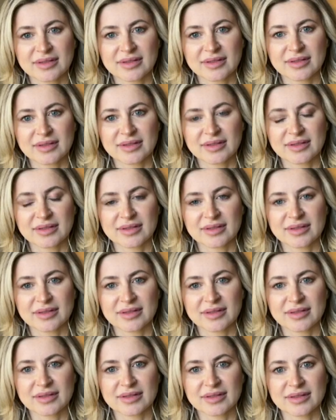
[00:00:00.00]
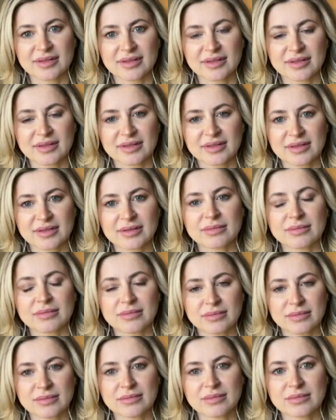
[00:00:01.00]

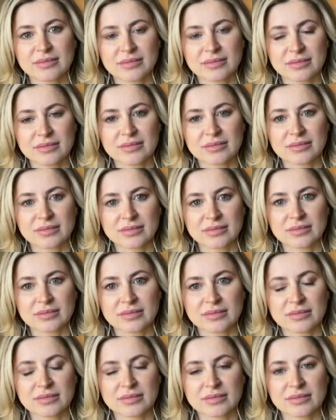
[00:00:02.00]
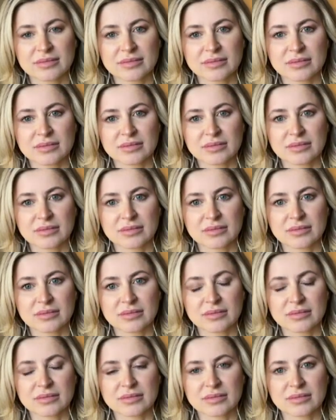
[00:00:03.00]

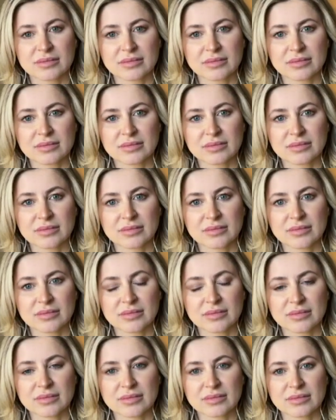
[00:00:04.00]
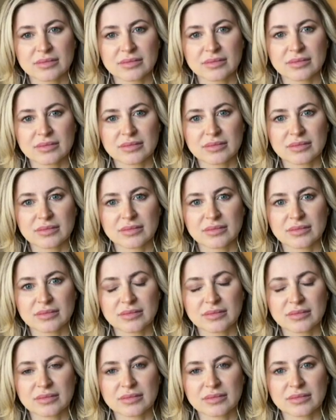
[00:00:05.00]

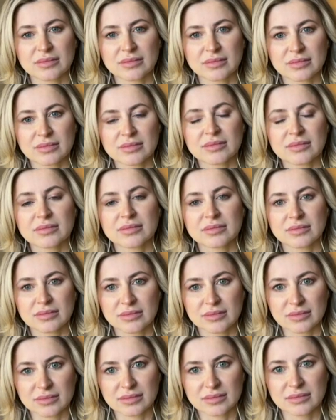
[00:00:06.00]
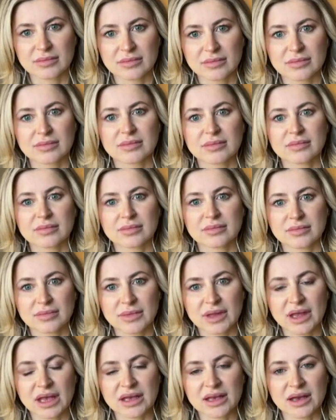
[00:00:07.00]
(silent)